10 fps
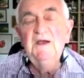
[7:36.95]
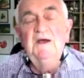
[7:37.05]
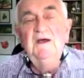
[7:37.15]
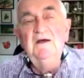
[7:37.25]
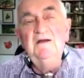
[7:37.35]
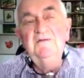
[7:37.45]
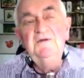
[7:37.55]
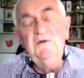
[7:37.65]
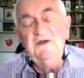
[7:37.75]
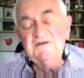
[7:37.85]
The
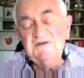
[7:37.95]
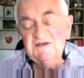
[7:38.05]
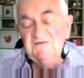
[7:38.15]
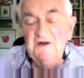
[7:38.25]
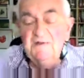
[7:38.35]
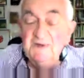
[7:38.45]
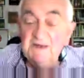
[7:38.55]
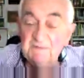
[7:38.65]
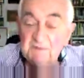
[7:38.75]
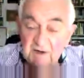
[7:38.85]
US is a very big
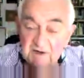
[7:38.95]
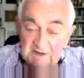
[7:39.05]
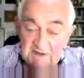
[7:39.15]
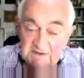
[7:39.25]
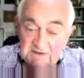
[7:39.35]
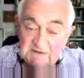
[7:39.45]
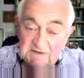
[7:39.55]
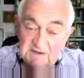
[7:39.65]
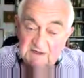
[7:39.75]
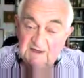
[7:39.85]
market
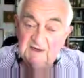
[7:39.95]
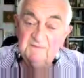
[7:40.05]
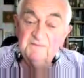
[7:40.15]
uh,